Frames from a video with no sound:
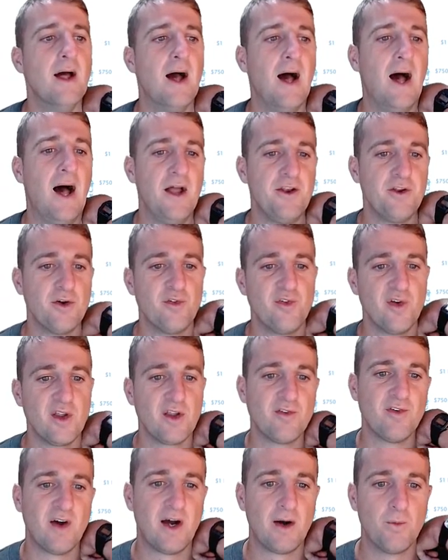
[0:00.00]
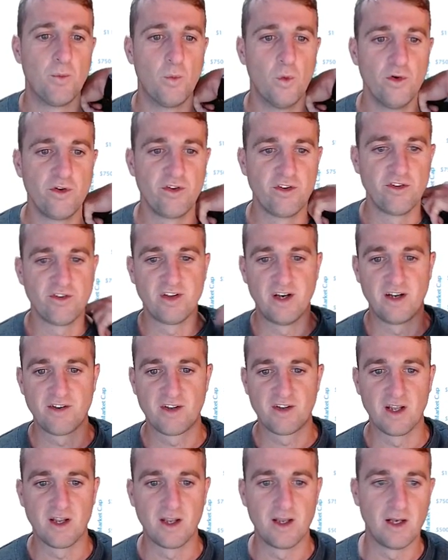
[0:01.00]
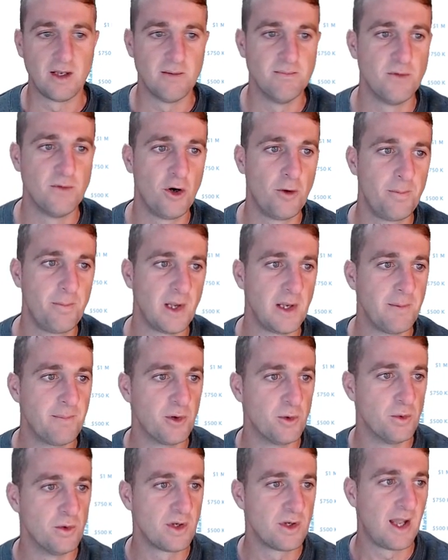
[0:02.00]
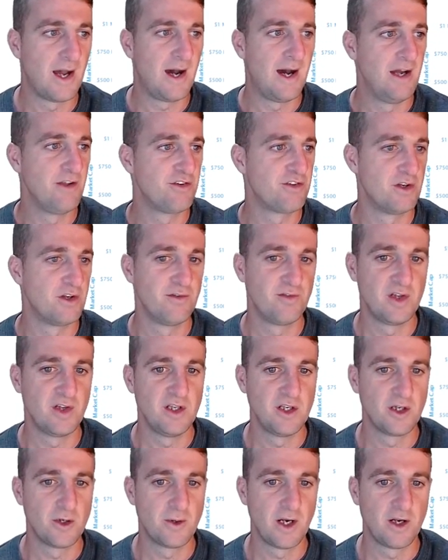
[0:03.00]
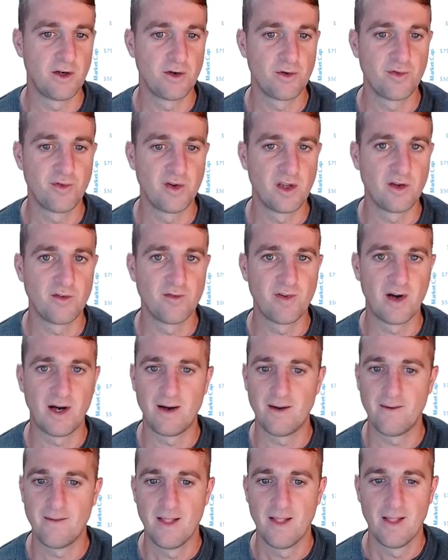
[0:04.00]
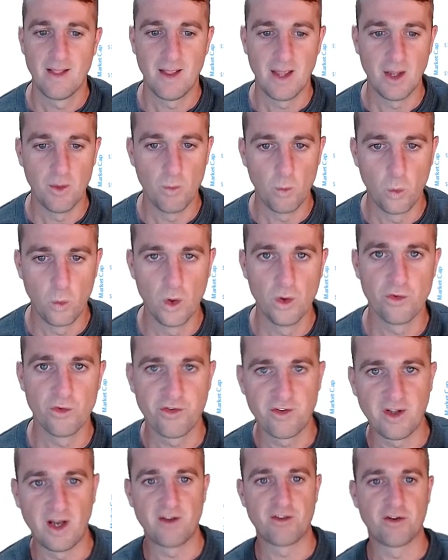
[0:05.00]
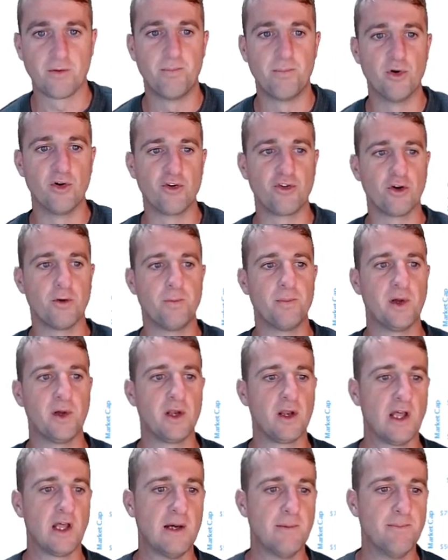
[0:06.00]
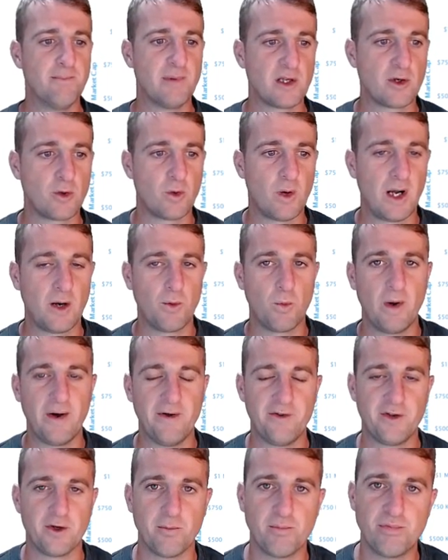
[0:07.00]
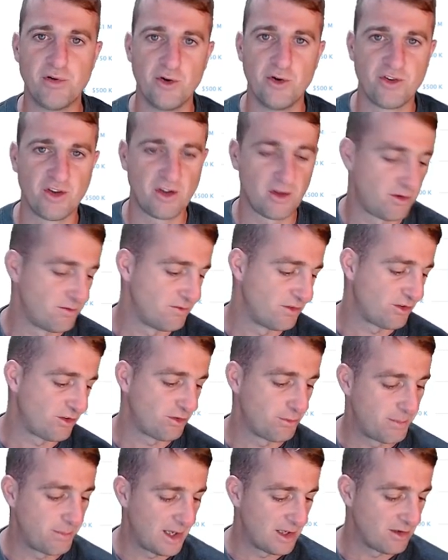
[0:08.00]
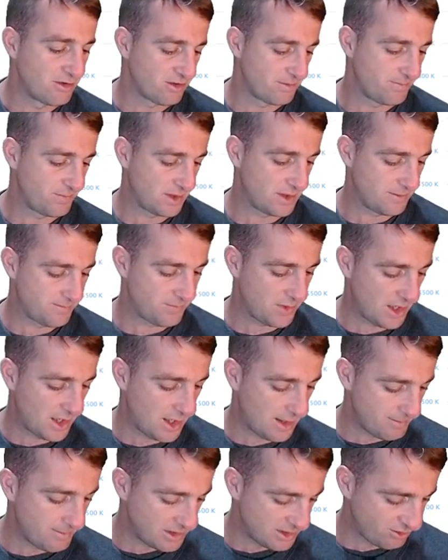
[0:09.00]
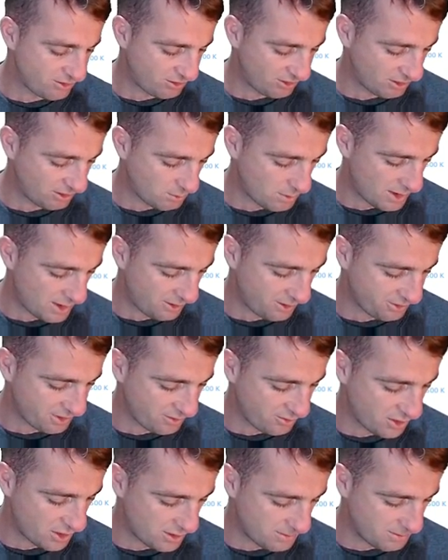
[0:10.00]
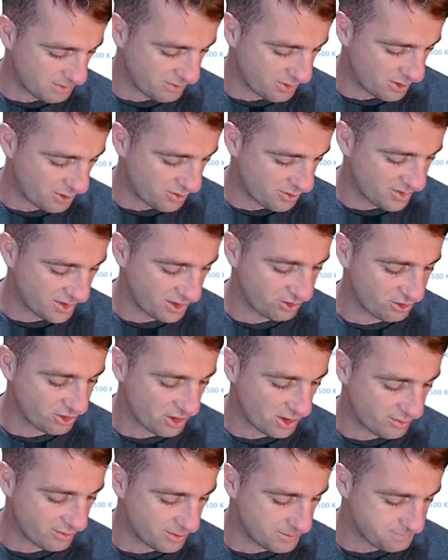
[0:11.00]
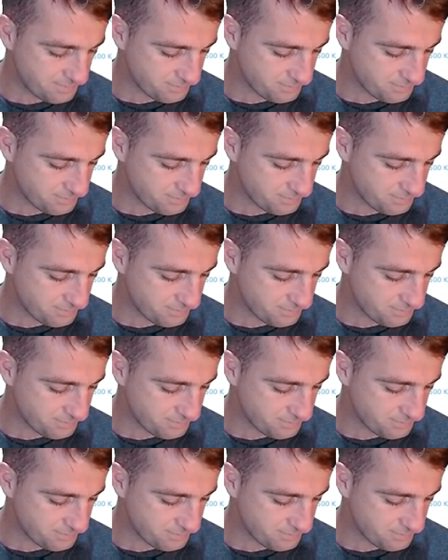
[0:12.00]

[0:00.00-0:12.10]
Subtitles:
I do think that once it starts kicking in, more people will get eyes on a video, and I do think that it will start to push up and be quite a well-known project in the space. Let's see what else I've got before we finish off.